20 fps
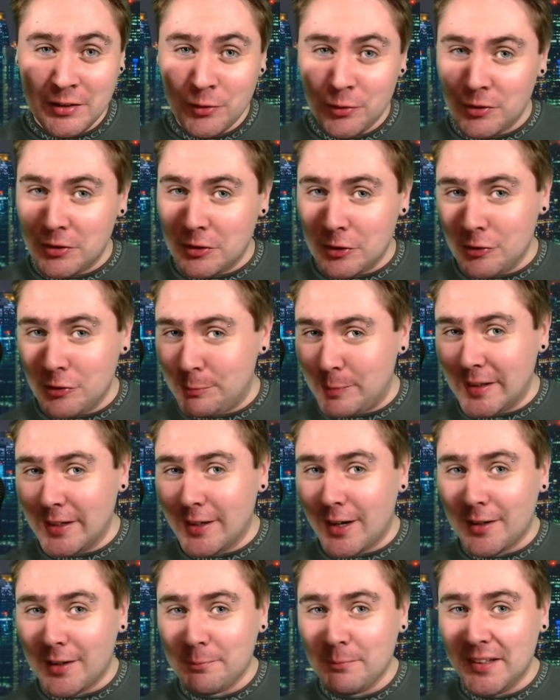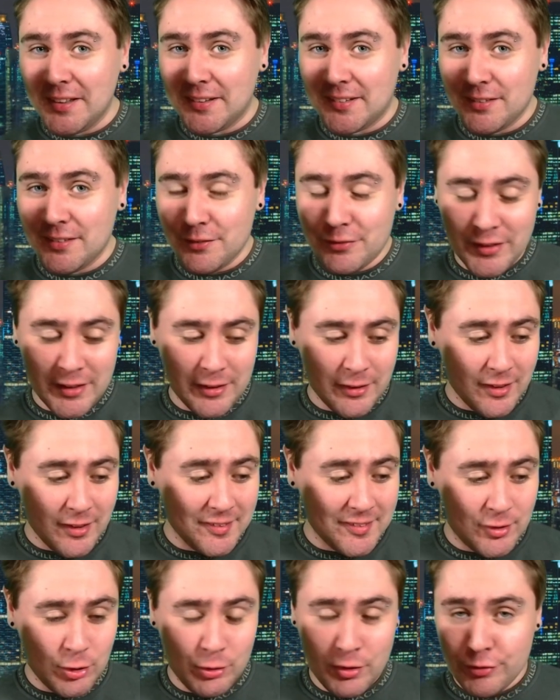you've been gone missing for the last
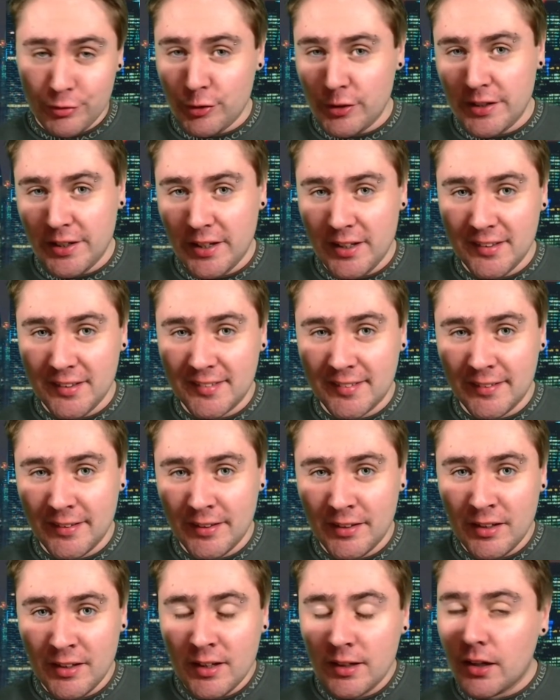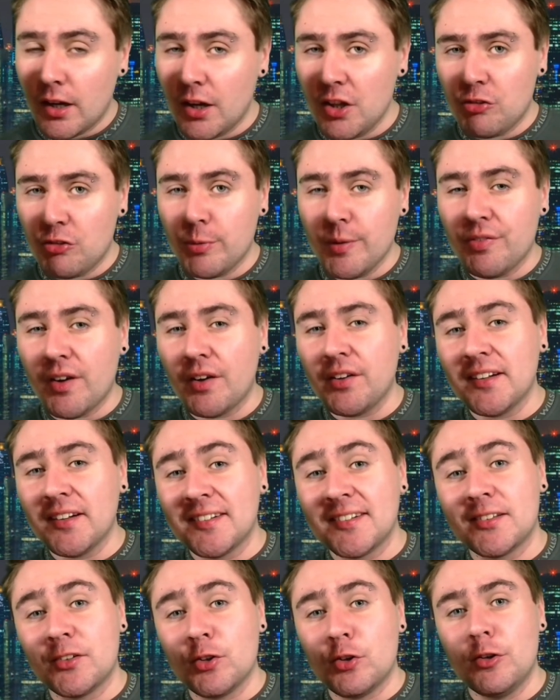two or three days. Guys, we've had a
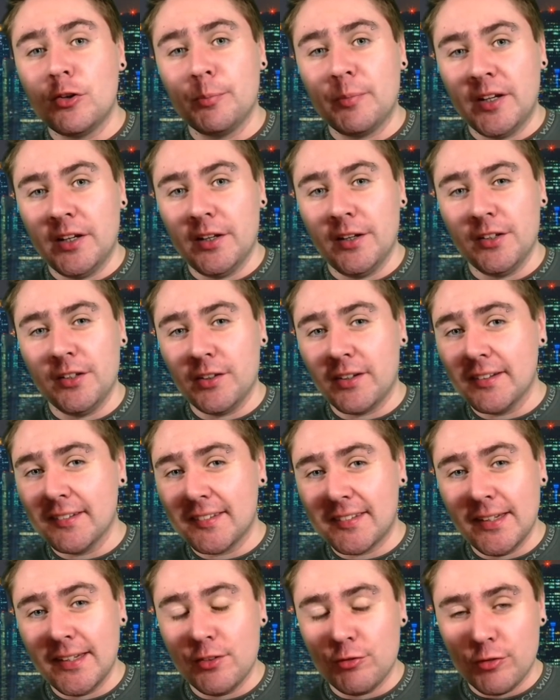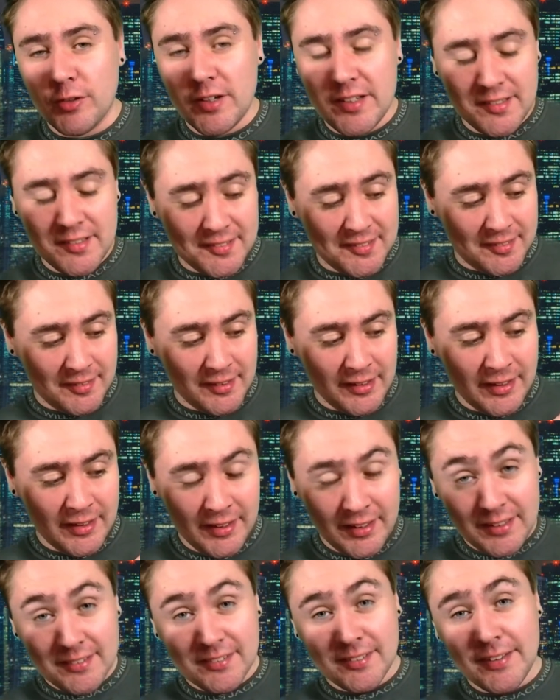storm here. You can see Reese
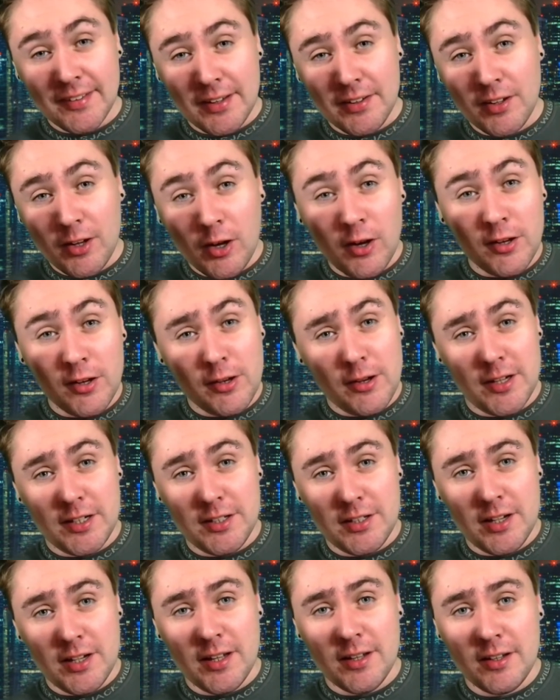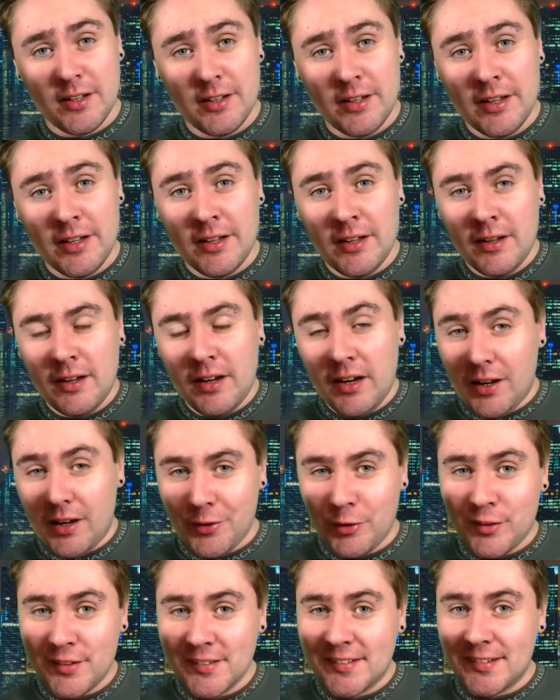isn't online yet. And
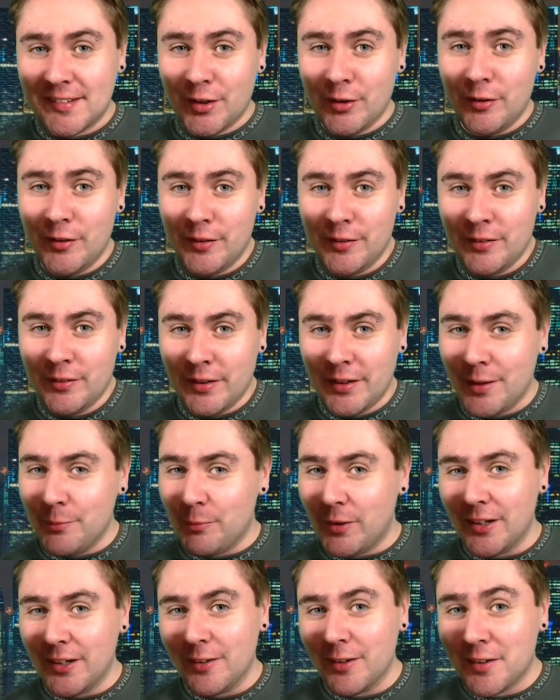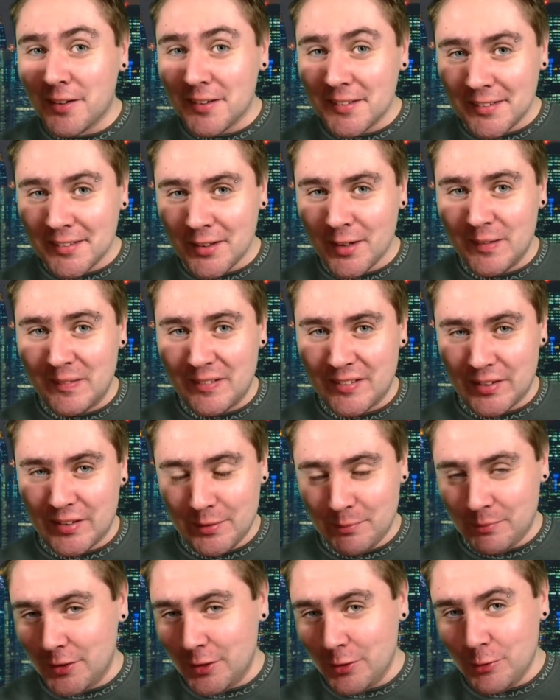also, in my last live
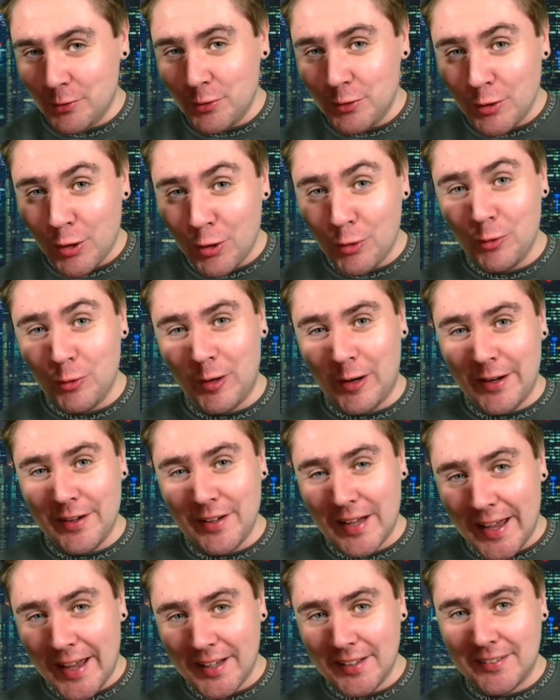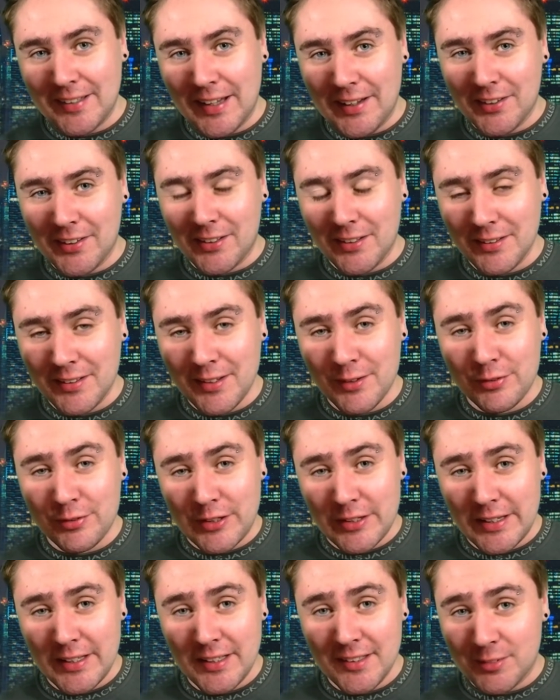stream, you know I had technical
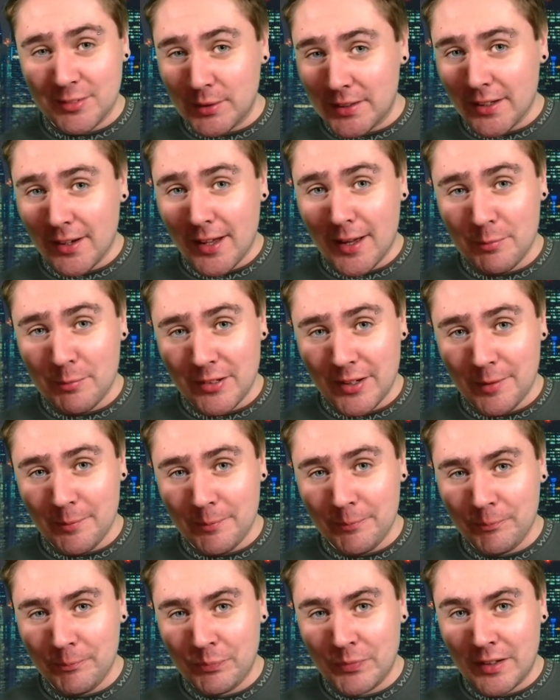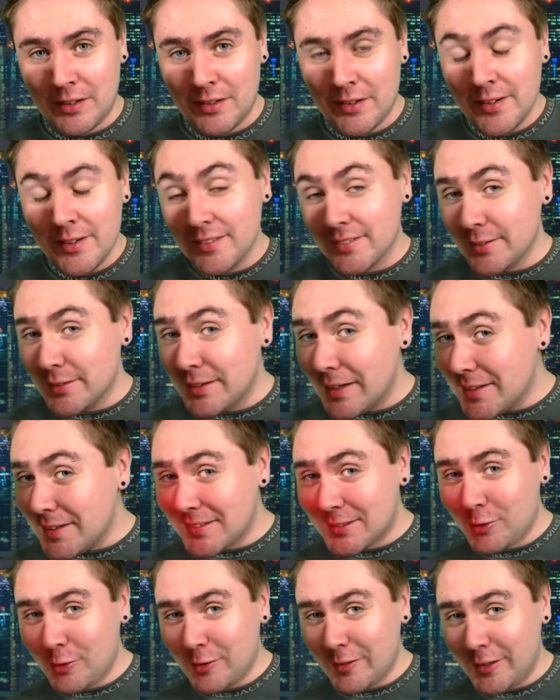difficulties with the laptop. So that's
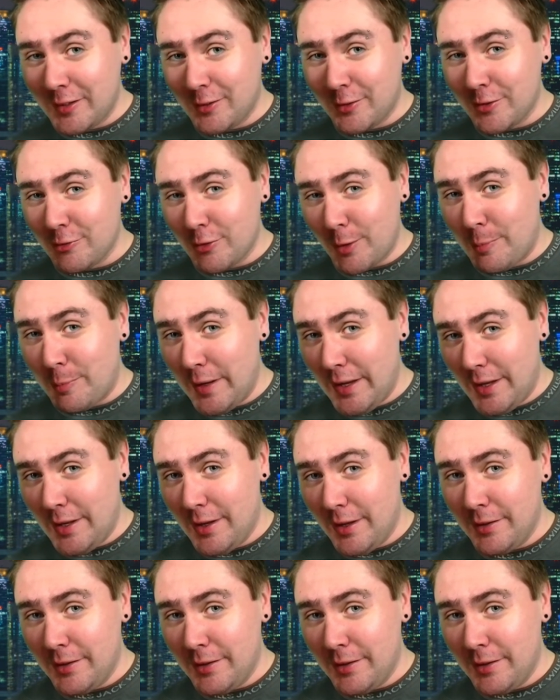currently under repair.